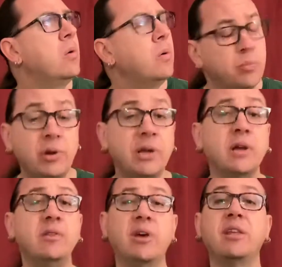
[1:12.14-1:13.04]
Pretty
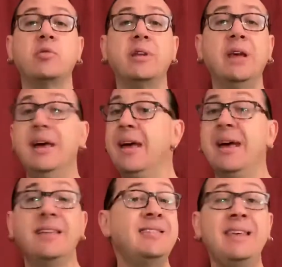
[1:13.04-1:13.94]
good. Try this one.
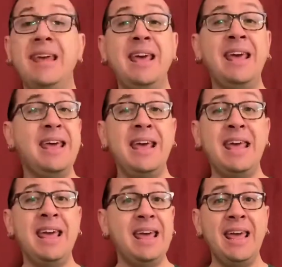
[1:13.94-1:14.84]

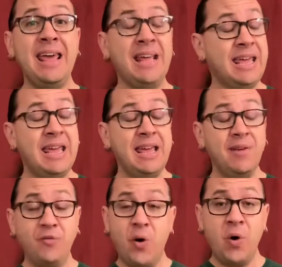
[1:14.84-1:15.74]

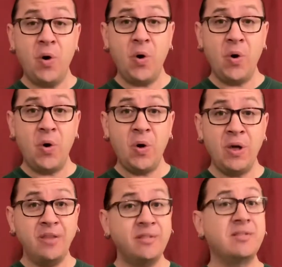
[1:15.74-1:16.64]
Singing
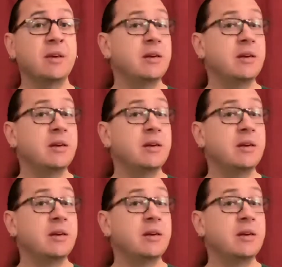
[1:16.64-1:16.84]
voice.